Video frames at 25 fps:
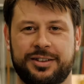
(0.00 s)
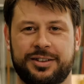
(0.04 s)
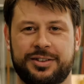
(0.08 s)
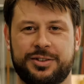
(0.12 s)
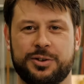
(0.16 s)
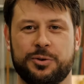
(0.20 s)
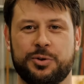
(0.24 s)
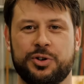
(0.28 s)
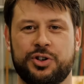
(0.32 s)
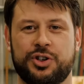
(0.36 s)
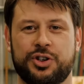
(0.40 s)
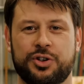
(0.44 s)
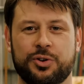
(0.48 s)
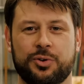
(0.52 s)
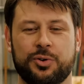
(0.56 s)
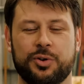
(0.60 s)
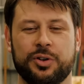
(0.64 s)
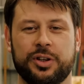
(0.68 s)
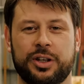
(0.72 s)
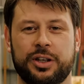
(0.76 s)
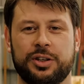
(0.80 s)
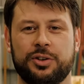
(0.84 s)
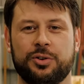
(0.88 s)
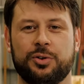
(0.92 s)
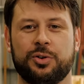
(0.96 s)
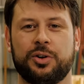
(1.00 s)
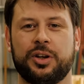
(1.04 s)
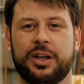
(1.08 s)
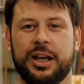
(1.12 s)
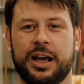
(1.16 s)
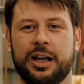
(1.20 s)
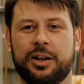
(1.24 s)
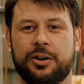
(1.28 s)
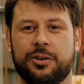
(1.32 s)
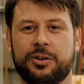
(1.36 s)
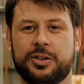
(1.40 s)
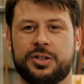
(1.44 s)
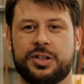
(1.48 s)
To ensure that your
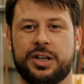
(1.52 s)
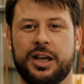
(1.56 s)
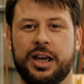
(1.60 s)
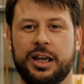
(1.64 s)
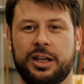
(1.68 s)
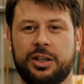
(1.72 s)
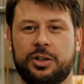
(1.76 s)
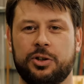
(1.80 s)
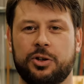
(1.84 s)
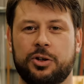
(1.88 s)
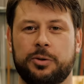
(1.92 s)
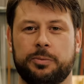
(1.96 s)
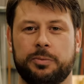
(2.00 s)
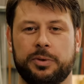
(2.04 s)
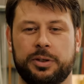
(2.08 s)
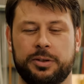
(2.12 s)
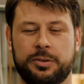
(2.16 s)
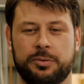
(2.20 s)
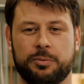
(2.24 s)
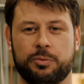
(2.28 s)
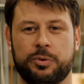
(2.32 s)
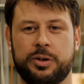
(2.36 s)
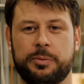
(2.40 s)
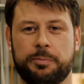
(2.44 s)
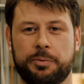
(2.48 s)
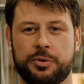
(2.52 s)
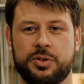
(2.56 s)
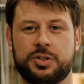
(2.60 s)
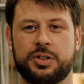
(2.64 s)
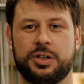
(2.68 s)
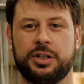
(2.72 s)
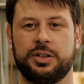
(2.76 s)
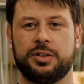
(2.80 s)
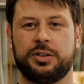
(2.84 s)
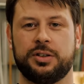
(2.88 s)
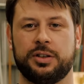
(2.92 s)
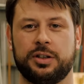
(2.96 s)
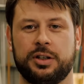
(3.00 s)
colour is accurately
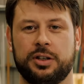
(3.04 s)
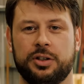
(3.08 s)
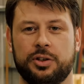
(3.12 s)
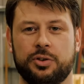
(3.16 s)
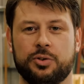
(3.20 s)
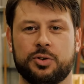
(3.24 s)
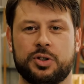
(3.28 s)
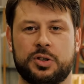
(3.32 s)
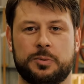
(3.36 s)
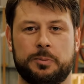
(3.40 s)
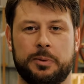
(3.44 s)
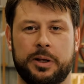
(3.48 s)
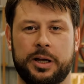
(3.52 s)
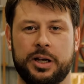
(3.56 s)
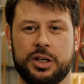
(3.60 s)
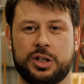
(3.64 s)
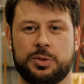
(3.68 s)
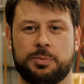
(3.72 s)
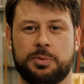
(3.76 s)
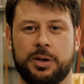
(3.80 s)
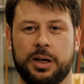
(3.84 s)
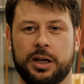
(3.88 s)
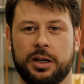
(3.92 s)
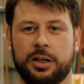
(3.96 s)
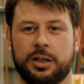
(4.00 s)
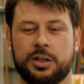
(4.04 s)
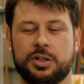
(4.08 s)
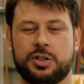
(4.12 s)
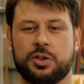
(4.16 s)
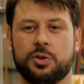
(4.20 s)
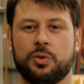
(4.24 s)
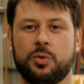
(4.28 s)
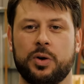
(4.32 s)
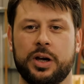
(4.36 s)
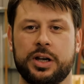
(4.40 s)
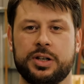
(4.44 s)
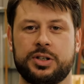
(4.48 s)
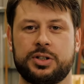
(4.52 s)
represented in your splashback, it's
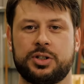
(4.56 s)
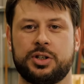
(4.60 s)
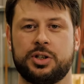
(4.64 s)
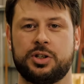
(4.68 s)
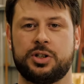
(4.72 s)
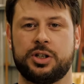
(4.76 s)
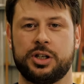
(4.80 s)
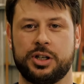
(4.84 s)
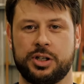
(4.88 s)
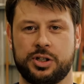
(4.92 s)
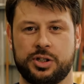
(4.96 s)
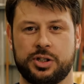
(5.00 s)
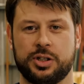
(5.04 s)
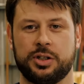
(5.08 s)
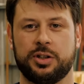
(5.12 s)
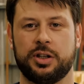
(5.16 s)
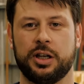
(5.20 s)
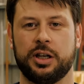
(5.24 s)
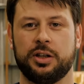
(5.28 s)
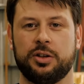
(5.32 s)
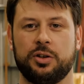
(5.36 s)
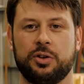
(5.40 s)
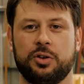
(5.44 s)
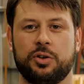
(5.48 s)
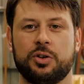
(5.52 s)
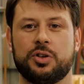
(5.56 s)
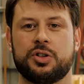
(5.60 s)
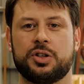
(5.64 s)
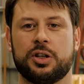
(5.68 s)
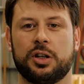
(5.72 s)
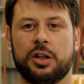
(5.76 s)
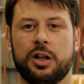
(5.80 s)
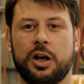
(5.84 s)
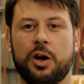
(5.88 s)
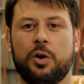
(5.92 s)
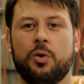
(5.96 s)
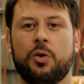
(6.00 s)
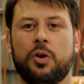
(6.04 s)
always suggested that you use a
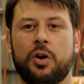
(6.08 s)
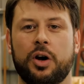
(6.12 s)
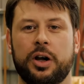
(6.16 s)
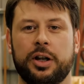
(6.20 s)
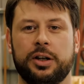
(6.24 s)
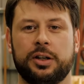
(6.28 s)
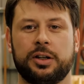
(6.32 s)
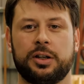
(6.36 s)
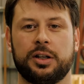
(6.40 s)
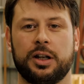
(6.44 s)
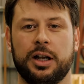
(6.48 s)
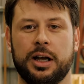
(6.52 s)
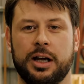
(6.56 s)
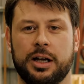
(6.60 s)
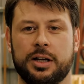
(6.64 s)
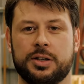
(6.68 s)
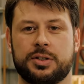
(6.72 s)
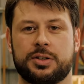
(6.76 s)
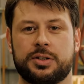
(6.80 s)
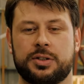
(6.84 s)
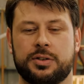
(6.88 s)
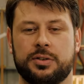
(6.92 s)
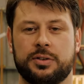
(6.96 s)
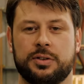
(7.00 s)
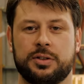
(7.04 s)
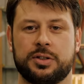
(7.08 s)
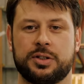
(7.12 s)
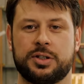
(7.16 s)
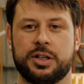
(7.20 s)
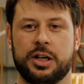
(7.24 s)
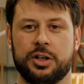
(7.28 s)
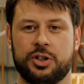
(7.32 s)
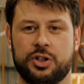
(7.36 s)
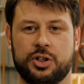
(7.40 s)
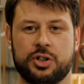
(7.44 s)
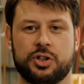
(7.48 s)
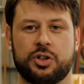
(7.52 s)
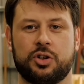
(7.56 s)
low iron glass,
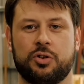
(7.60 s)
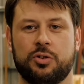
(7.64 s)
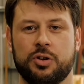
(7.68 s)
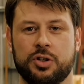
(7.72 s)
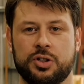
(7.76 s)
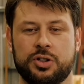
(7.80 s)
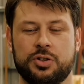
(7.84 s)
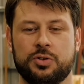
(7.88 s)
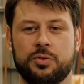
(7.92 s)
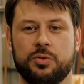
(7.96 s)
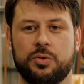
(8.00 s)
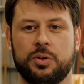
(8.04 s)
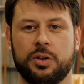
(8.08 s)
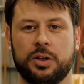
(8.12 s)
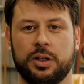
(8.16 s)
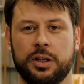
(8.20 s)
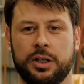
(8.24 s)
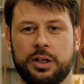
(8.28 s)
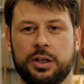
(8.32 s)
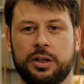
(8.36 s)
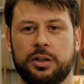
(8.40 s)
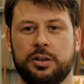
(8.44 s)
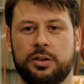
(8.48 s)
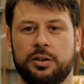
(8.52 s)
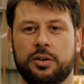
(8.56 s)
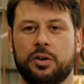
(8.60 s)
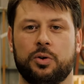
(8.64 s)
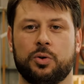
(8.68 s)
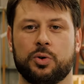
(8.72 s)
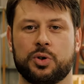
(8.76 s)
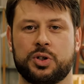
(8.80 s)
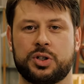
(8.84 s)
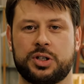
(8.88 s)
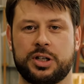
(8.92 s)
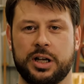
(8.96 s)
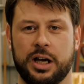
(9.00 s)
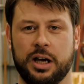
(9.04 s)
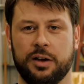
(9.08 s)
such as crystal clear or
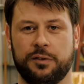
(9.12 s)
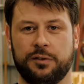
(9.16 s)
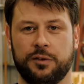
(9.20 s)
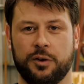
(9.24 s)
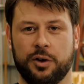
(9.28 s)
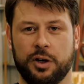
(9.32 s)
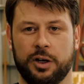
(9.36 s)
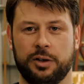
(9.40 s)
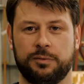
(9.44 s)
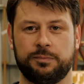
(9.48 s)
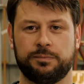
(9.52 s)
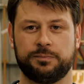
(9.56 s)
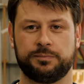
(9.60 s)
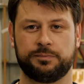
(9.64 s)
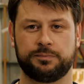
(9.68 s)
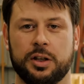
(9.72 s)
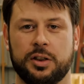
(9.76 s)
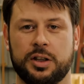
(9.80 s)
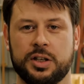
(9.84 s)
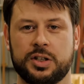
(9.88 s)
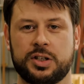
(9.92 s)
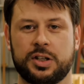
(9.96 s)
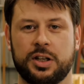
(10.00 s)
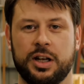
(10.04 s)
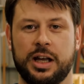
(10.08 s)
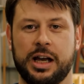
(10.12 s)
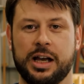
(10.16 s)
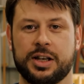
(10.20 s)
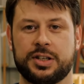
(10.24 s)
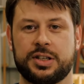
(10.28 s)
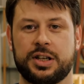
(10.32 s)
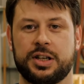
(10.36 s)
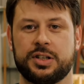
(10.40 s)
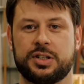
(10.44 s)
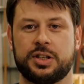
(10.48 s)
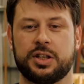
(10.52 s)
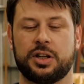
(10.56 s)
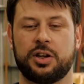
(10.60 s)
starfire. This glass
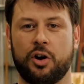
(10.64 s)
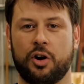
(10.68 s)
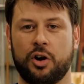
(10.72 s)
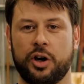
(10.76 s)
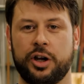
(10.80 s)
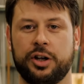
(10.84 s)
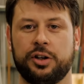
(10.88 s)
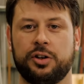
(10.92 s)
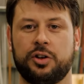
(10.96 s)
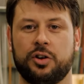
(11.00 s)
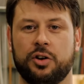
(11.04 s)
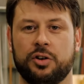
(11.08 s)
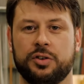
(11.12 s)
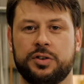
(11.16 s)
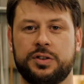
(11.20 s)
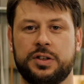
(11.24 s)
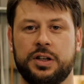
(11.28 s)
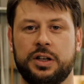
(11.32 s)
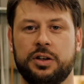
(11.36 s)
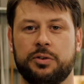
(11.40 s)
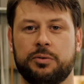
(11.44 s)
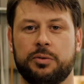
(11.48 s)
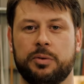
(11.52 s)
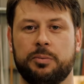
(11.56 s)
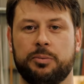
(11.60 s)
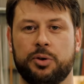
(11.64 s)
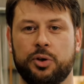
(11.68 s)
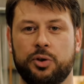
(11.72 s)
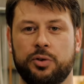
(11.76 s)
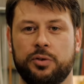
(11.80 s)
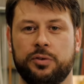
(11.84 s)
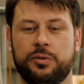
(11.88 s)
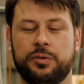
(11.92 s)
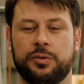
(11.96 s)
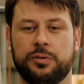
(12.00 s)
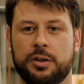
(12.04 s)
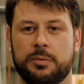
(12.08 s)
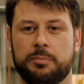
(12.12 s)
has the iron content
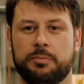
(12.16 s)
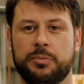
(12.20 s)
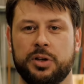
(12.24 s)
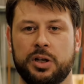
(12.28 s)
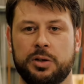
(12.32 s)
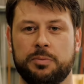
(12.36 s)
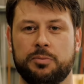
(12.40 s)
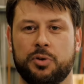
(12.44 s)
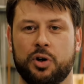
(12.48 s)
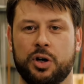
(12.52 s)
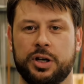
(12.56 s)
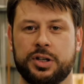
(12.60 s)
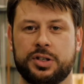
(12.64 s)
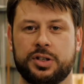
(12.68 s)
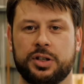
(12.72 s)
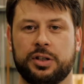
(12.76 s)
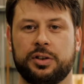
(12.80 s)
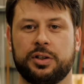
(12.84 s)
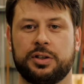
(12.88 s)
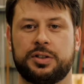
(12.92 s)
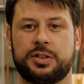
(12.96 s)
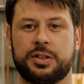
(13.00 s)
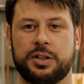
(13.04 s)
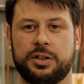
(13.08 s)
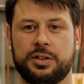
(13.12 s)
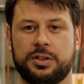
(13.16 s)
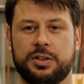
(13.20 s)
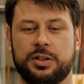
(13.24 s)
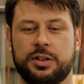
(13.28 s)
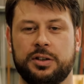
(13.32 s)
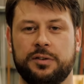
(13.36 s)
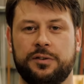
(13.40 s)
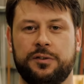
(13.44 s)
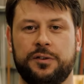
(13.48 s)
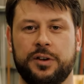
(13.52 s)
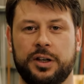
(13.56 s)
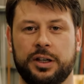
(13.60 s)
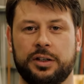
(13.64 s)
removed, minimising the tinted
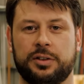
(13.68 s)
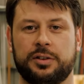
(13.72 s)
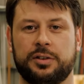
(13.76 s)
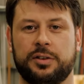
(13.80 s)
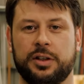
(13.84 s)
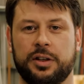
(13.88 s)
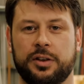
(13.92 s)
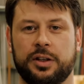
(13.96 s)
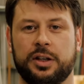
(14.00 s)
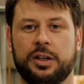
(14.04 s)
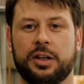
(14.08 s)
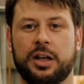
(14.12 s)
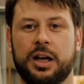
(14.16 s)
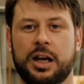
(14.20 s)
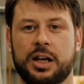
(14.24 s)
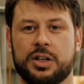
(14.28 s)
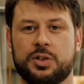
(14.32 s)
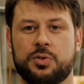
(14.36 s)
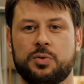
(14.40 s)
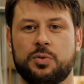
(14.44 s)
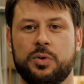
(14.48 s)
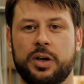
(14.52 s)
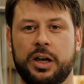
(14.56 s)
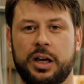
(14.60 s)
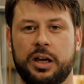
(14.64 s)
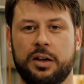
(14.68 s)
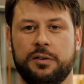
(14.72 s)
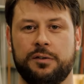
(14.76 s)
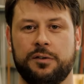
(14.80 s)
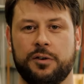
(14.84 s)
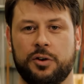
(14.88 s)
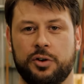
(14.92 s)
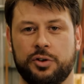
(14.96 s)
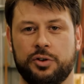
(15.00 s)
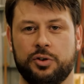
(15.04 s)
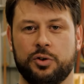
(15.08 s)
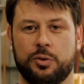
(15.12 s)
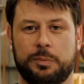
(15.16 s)
effect that the glass will have
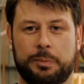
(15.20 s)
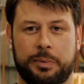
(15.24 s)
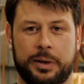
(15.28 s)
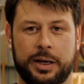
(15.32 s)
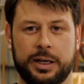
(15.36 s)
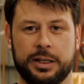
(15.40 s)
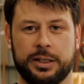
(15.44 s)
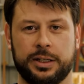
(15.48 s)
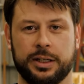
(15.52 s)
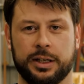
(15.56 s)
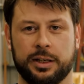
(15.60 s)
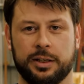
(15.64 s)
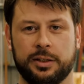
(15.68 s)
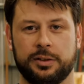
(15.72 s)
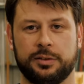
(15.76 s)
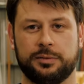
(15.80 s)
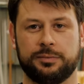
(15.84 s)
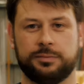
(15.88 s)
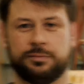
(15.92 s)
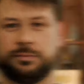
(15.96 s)
on your paint colour.